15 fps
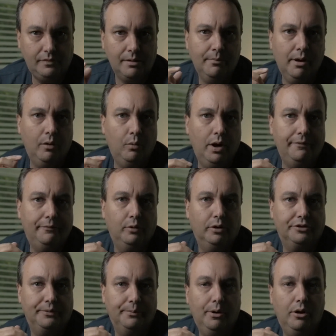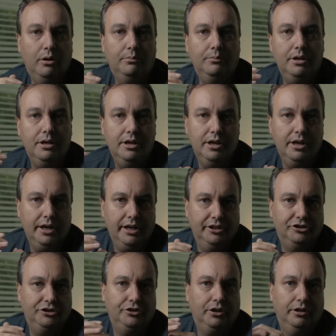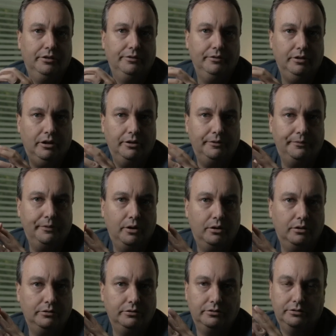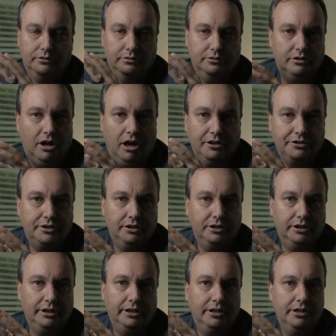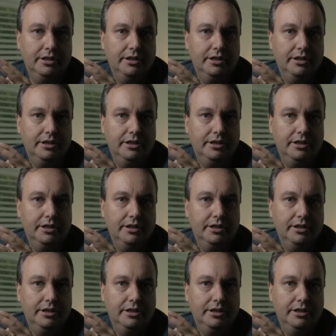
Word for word: my wife works from home, and she's on the phone constantly.